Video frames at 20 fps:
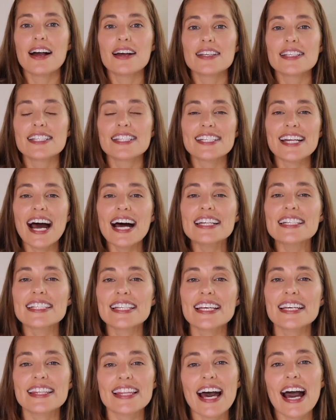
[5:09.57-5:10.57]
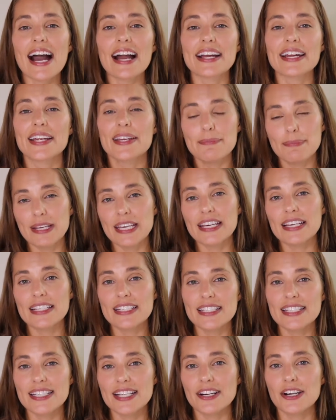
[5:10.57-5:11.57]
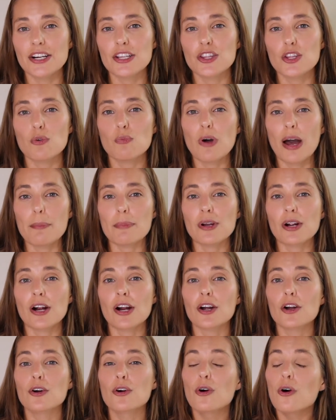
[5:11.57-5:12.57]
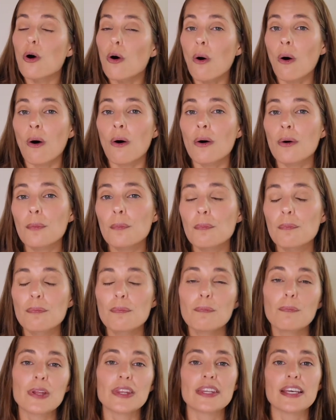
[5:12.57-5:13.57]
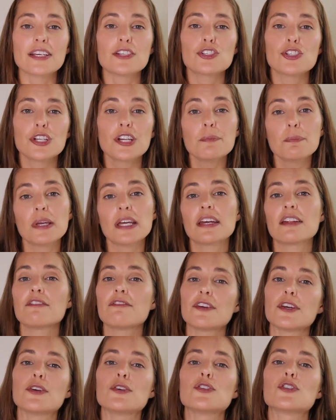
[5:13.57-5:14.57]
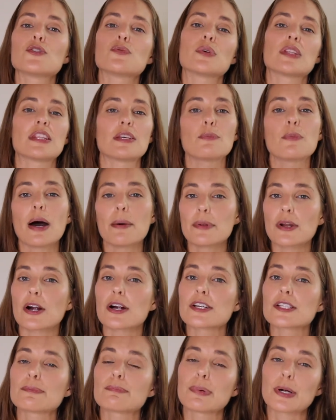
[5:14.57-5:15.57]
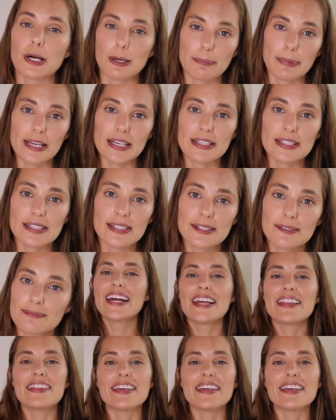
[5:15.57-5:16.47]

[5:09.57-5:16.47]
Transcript: Stats like that can be considered the webinar goal, but they shouldn't be confused with the webinar's purpose.